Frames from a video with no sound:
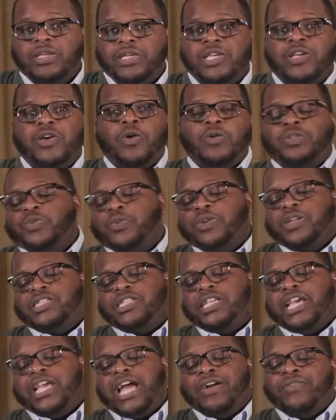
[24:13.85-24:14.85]
he goes on to
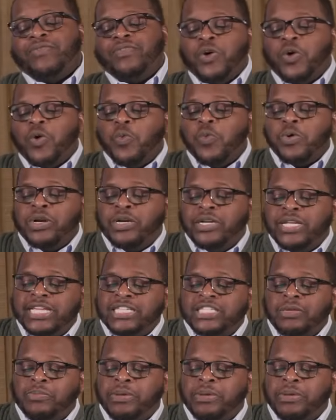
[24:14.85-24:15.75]
say, I've known what it is to